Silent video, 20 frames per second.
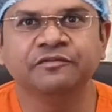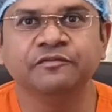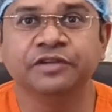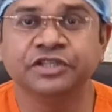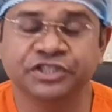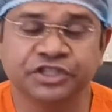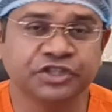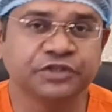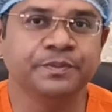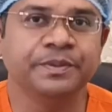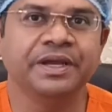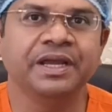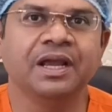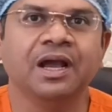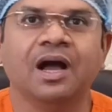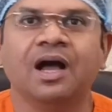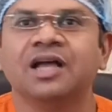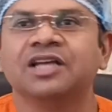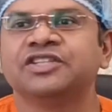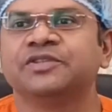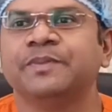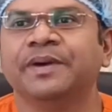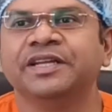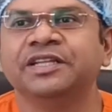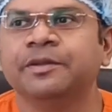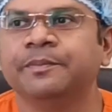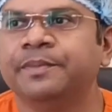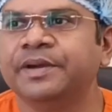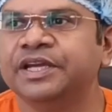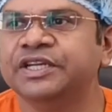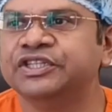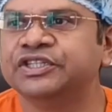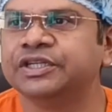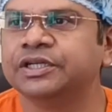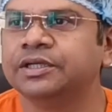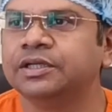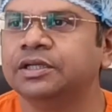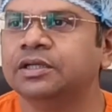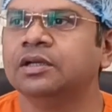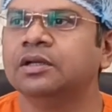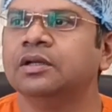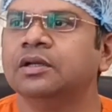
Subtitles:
which is being asked by the patient.